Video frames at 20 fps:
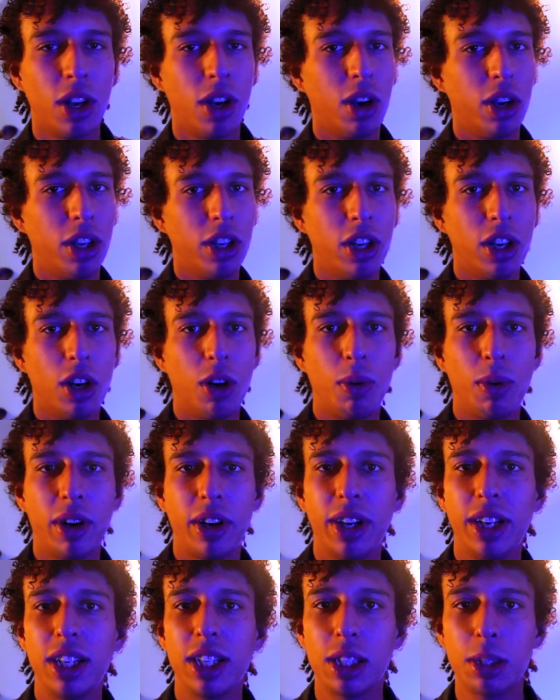where
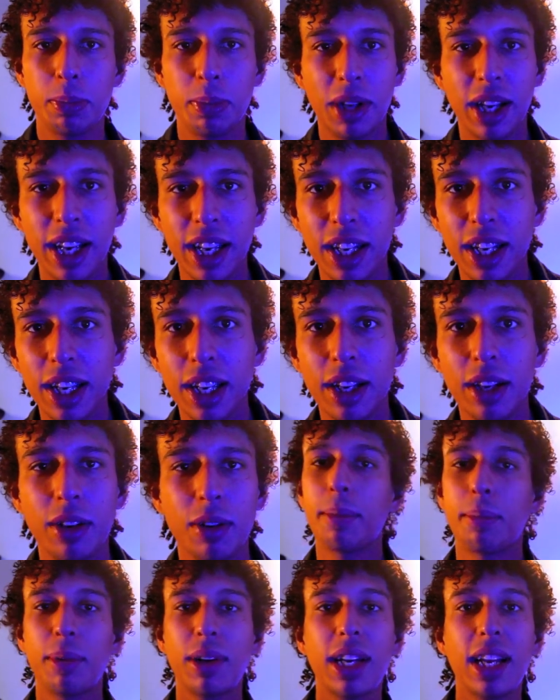he displayed it.
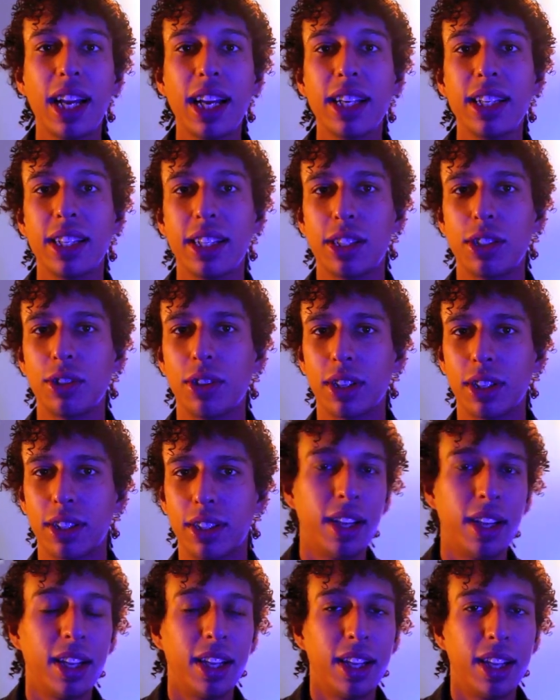Red light district.
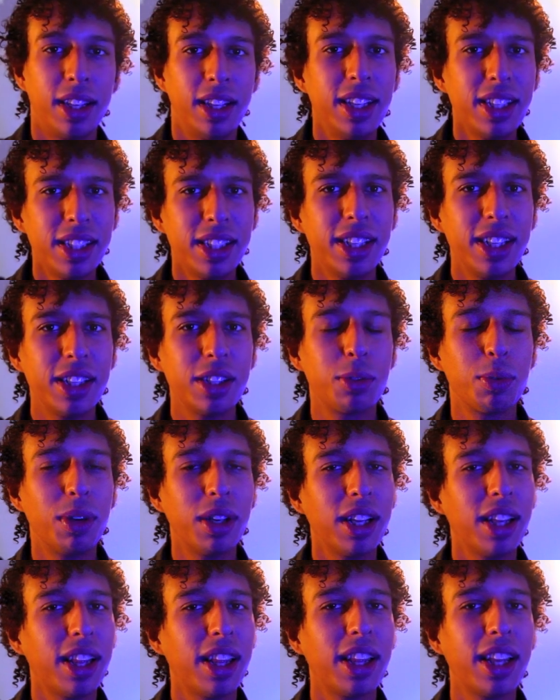This is one
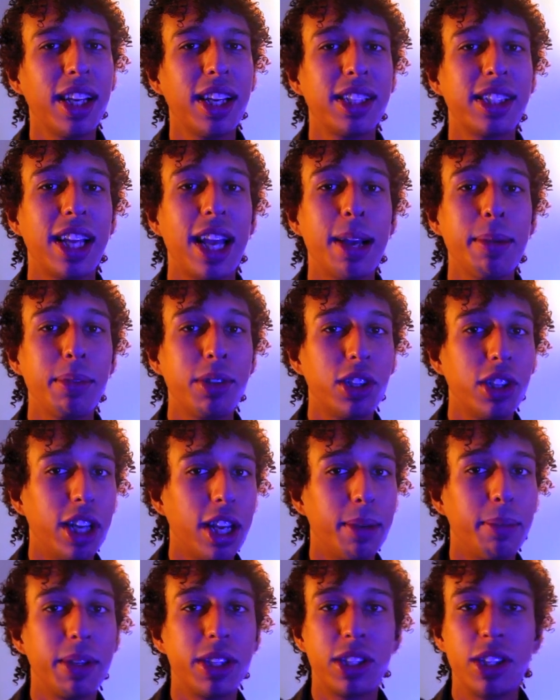of the things
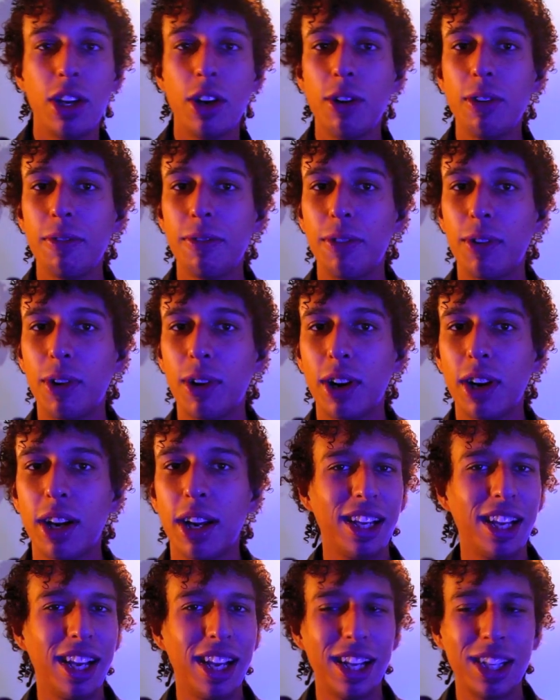Amsterdam is known for.
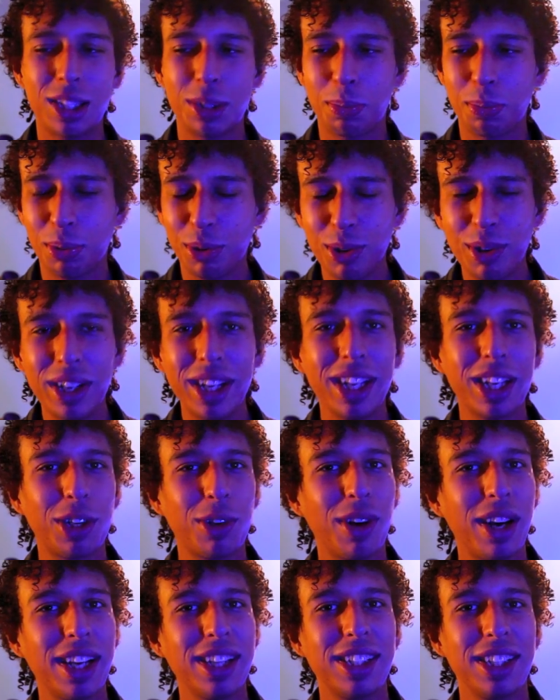It's pretty
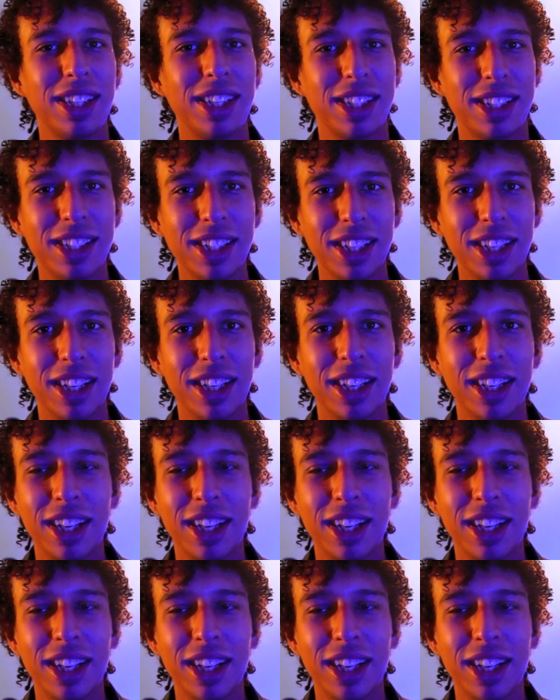crazy to see.